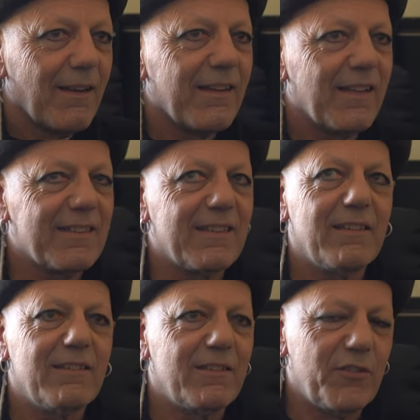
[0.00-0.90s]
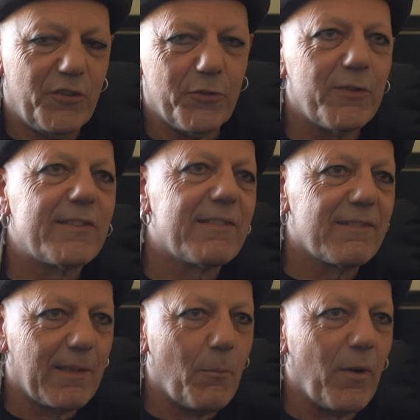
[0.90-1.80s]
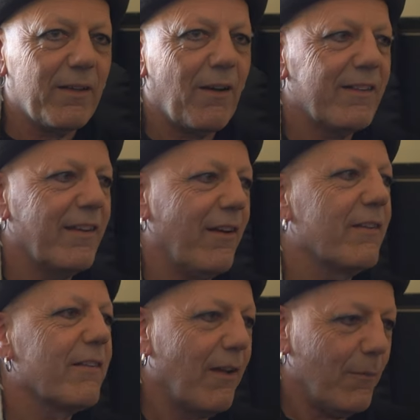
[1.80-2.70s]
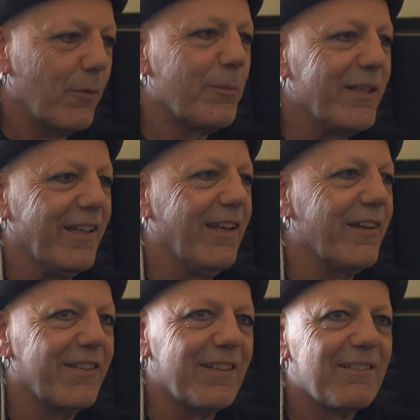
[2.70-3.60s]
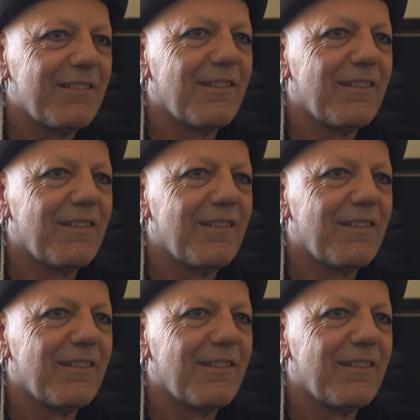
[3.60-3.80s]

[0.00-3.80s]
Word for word: and they said choose someone, I'd go, I want to be Leeno Dee.